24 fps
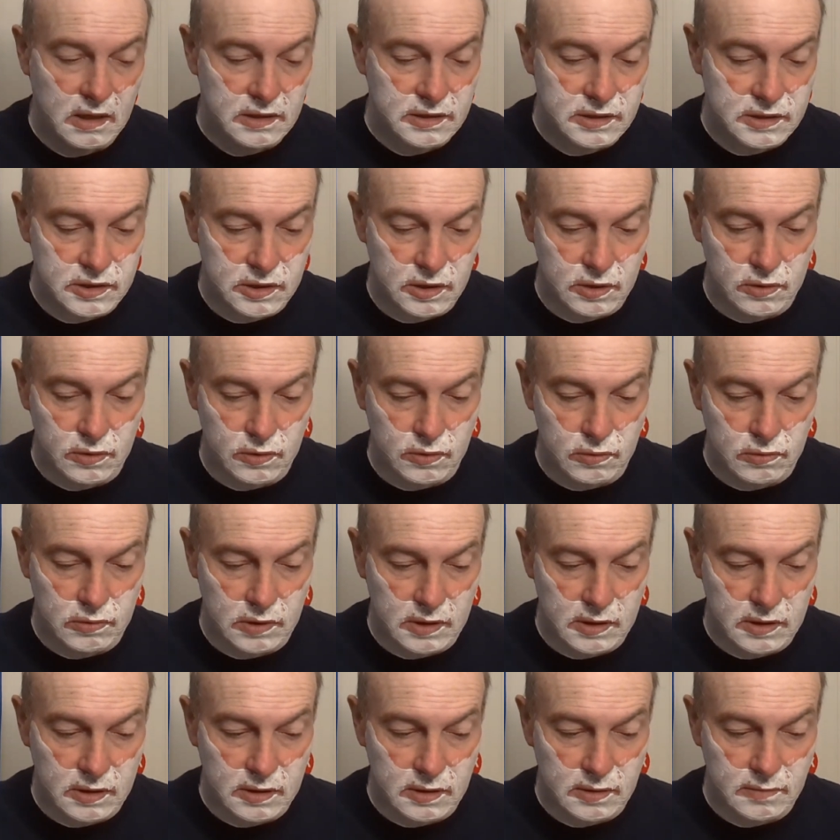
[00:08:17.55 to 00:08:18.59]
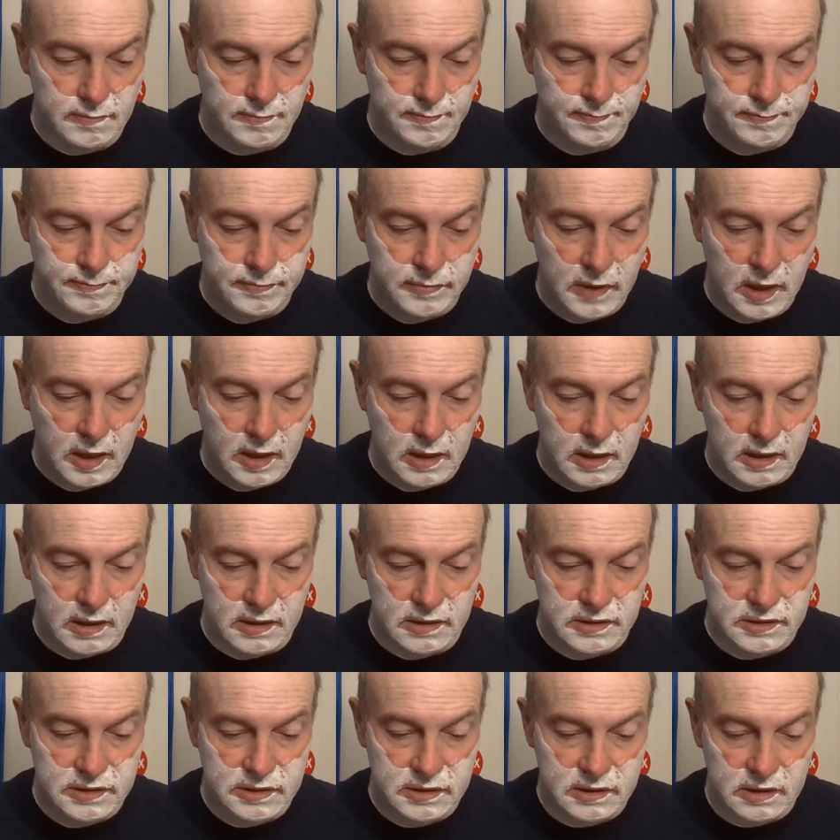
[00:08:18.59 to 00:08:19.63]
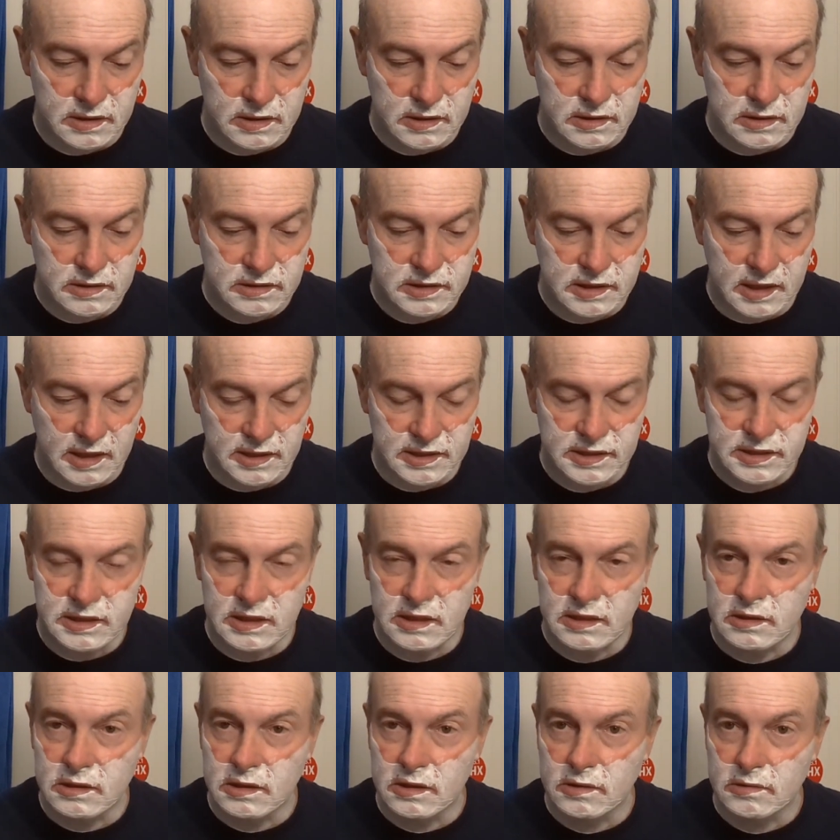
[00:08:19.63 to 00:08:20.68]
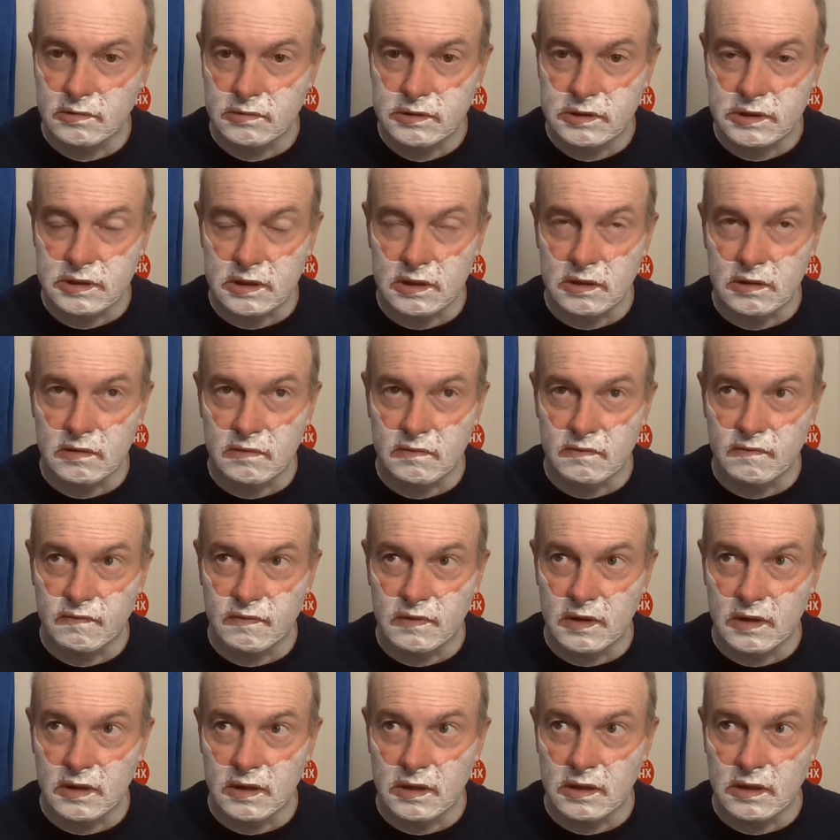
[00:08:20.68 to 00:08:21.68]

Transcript: So it's got scent notes of